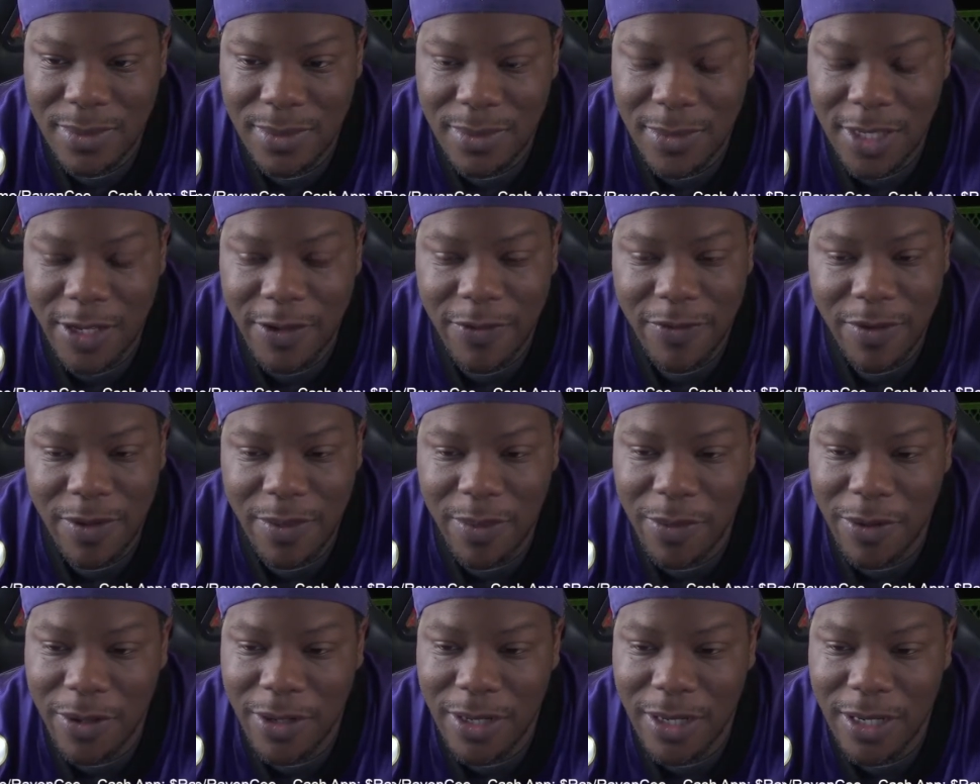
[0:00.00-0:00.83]
If
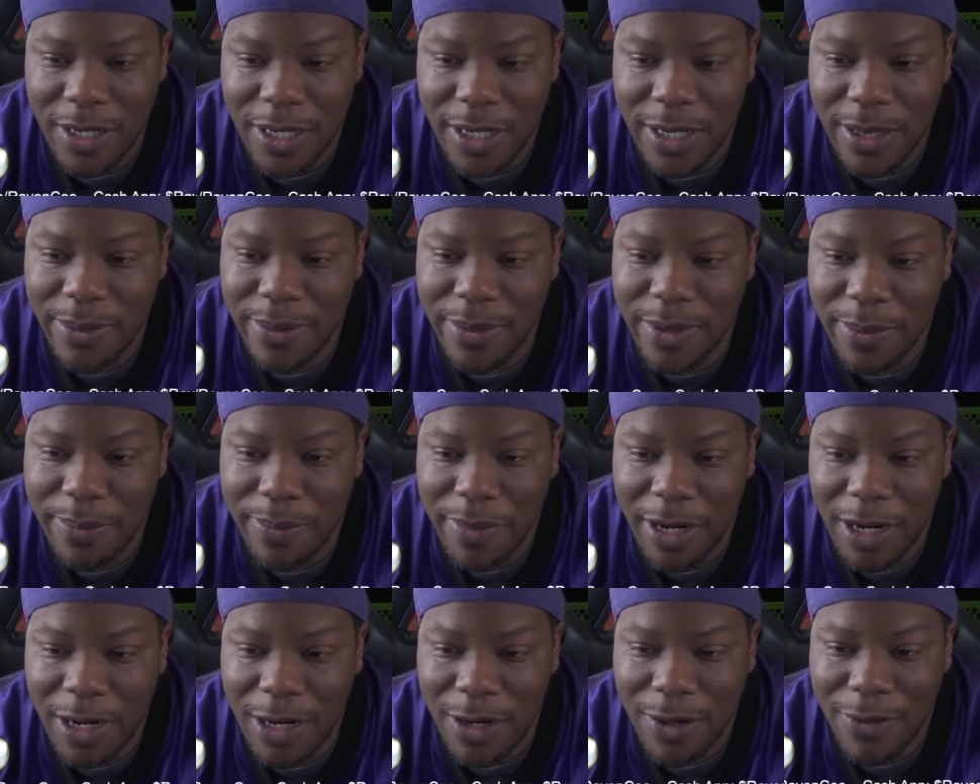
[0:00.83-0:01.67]
Lamar didn't give them the
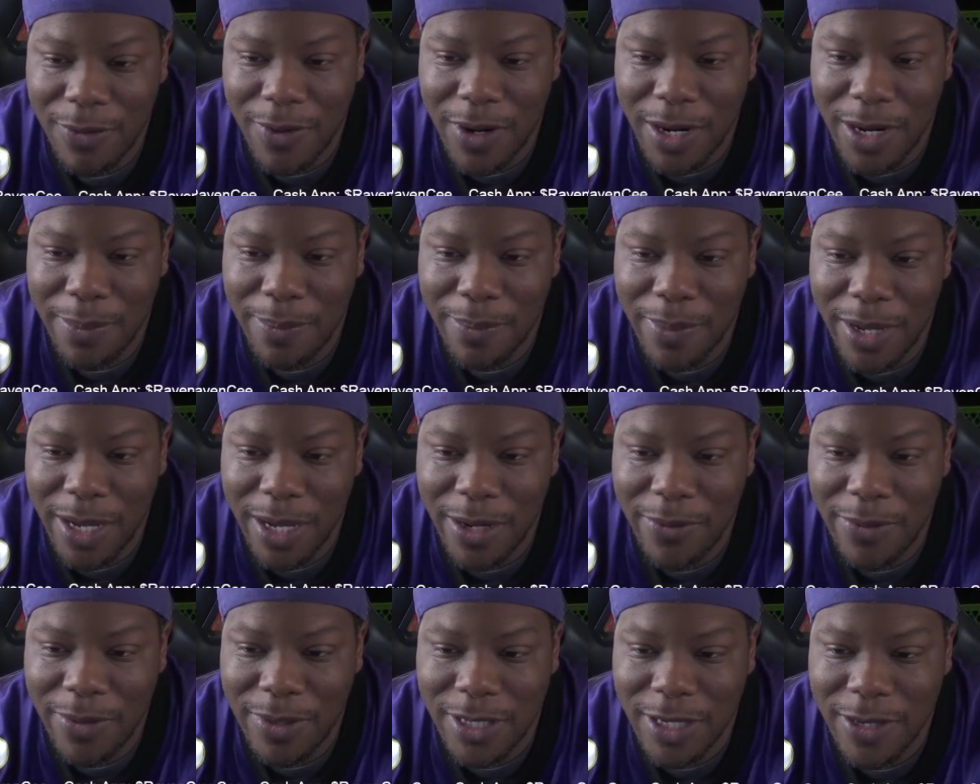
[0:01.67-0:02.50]
ball right
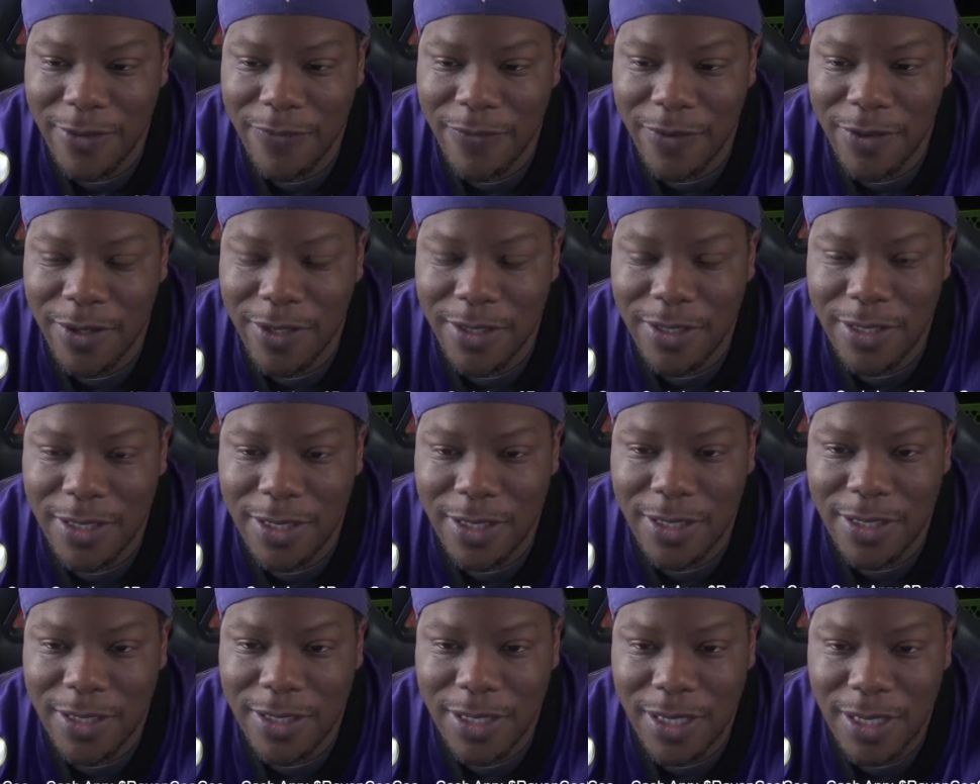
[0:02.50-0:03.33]
back with that first
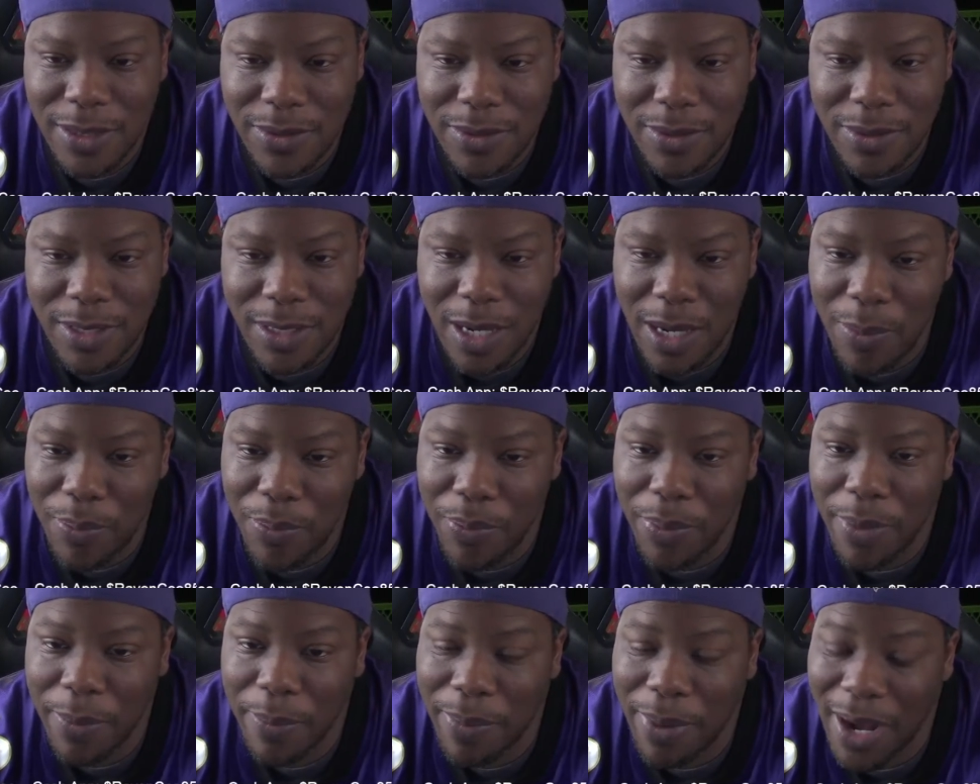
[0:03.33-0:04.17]
interception, they
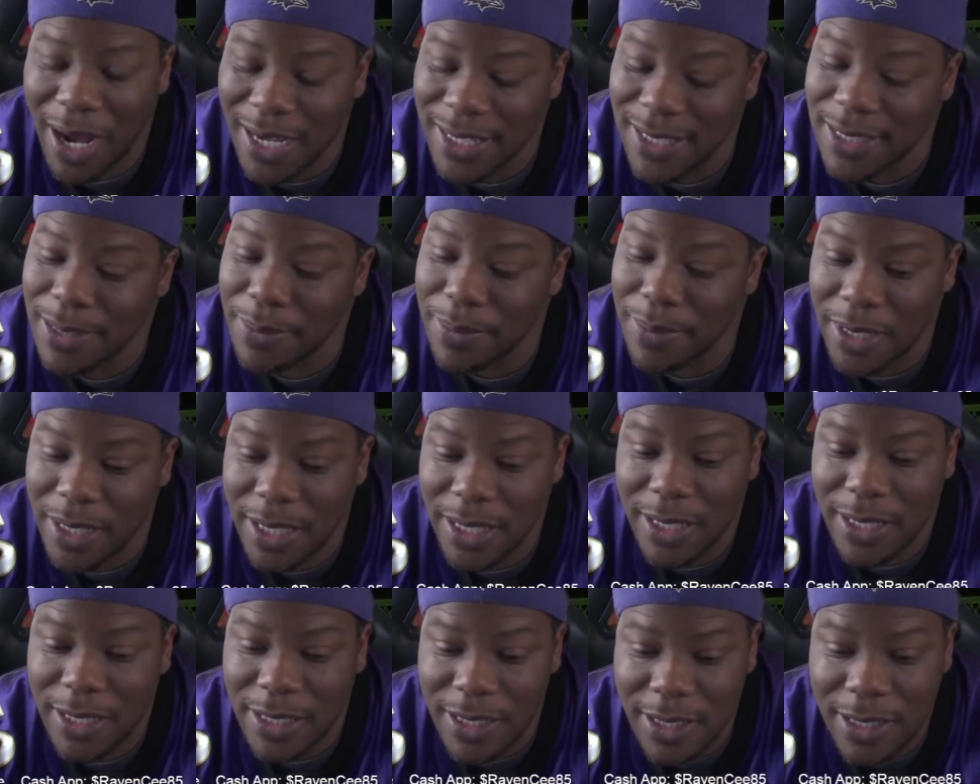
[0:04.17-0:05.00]

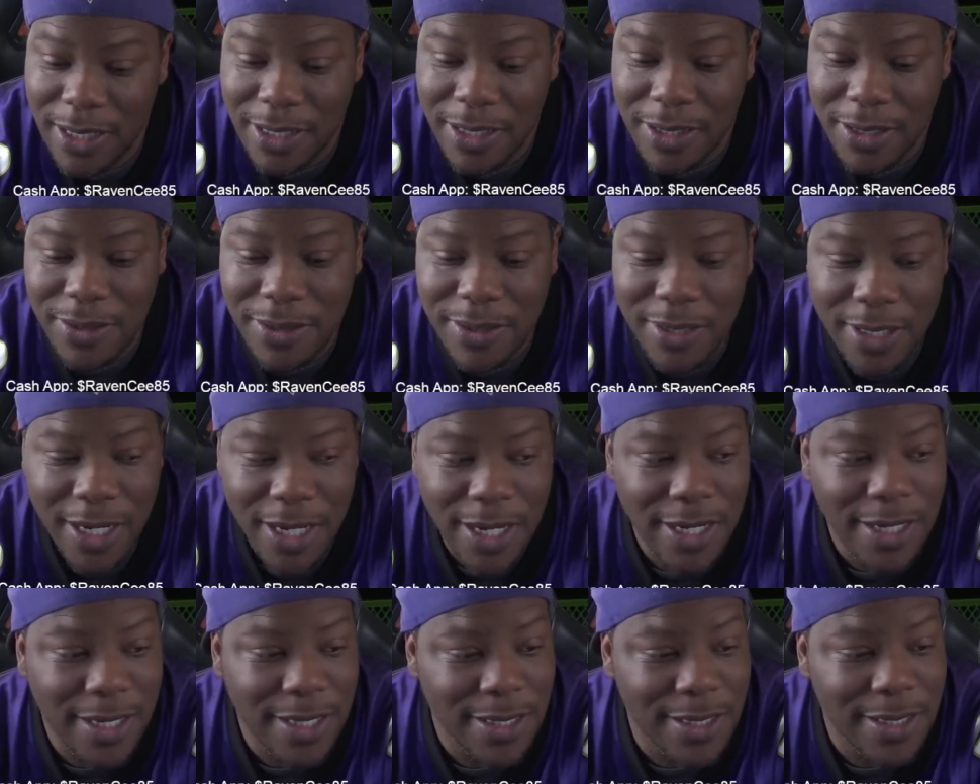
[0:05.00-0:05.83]
possibly could have goose
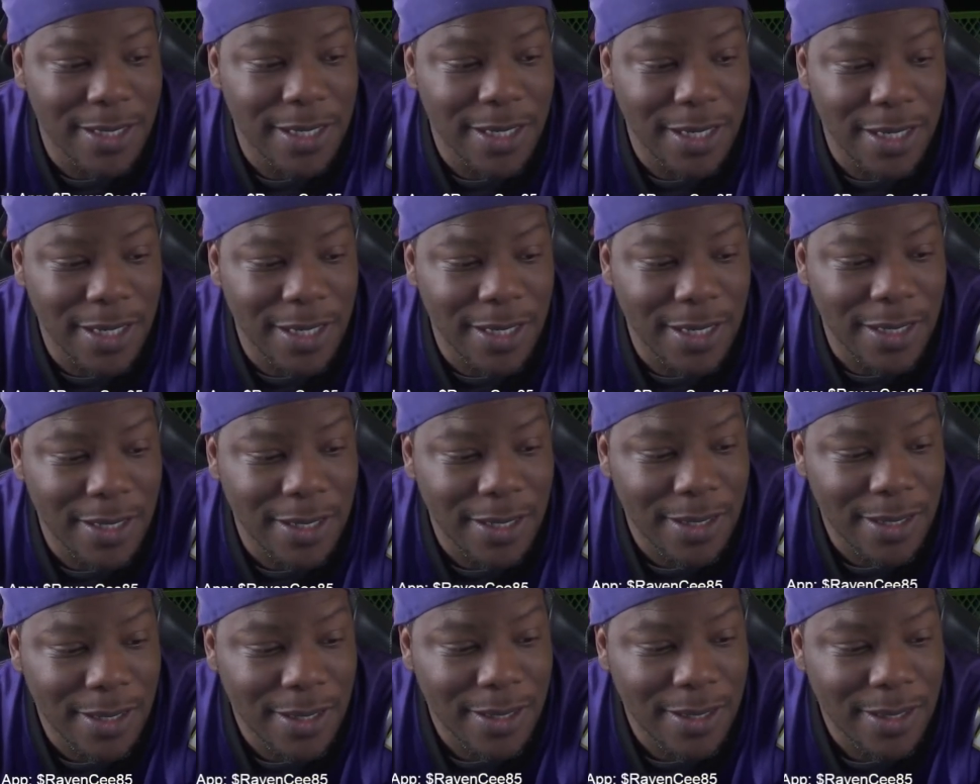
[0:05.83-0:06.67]
egged this thing.
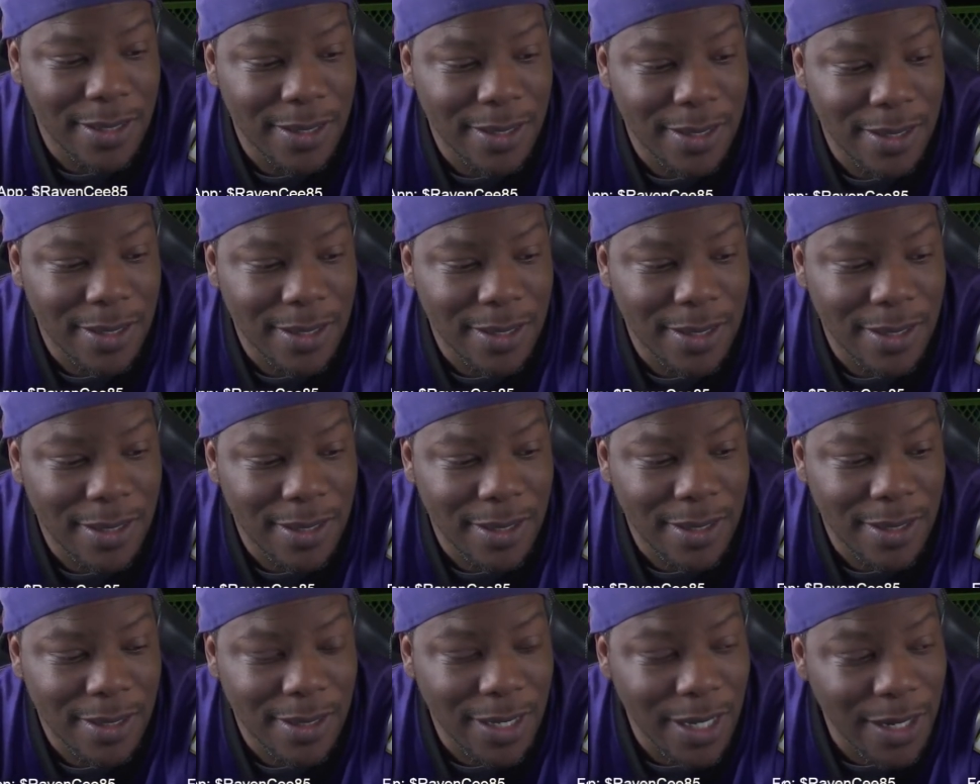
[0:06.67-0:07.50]

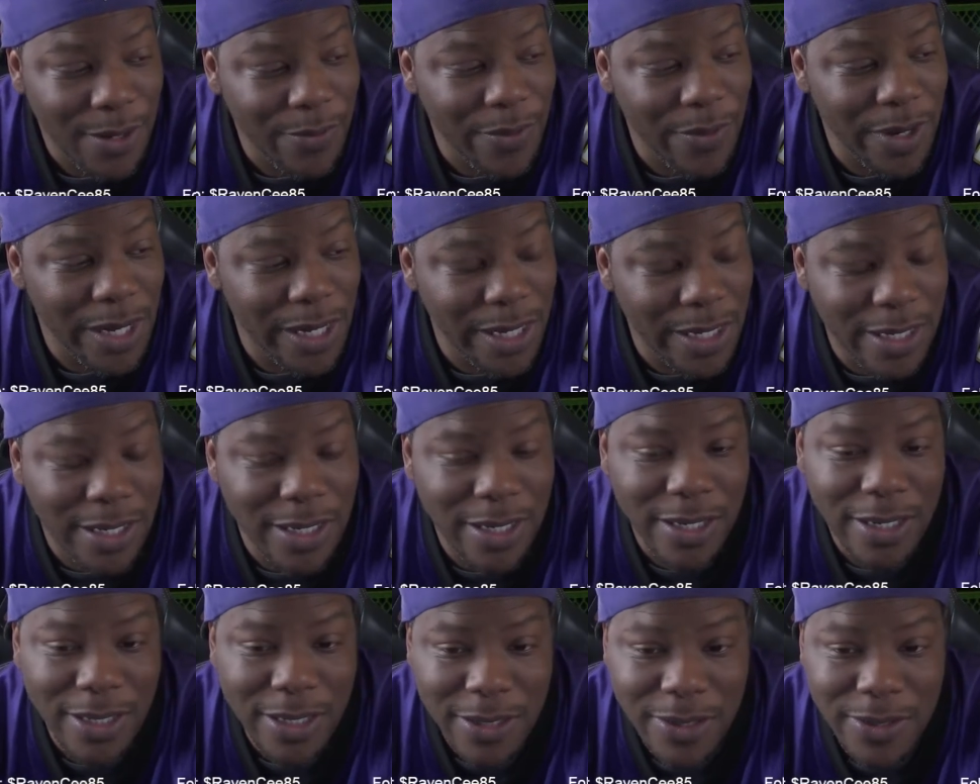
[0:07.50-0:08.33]
They really could
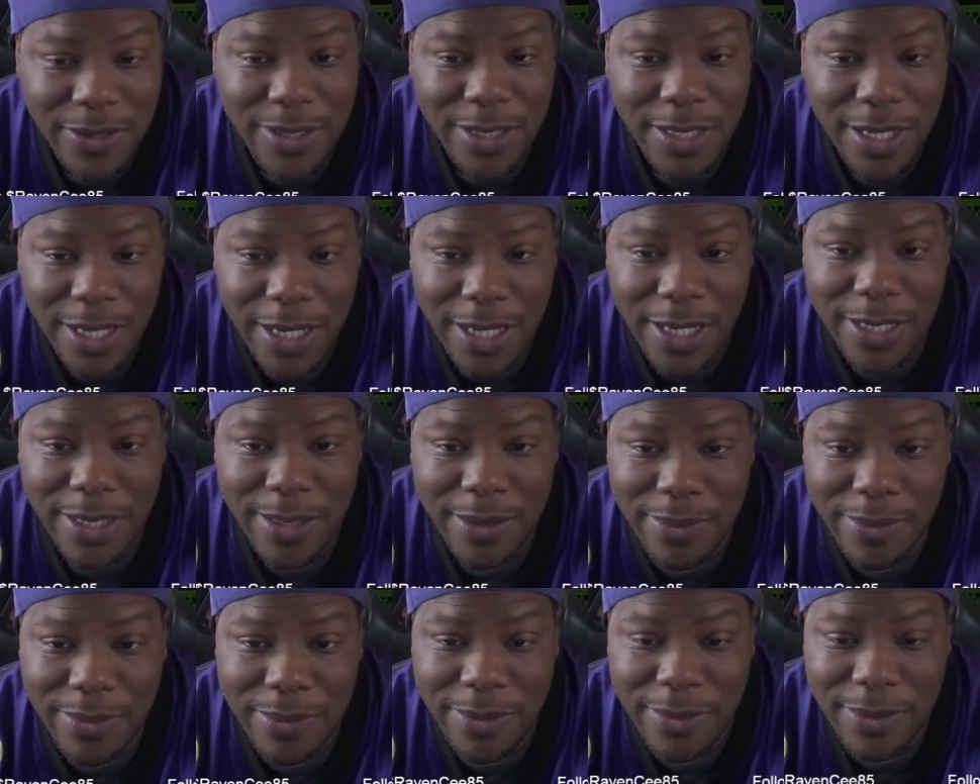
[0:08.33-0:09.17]
have goose egged them.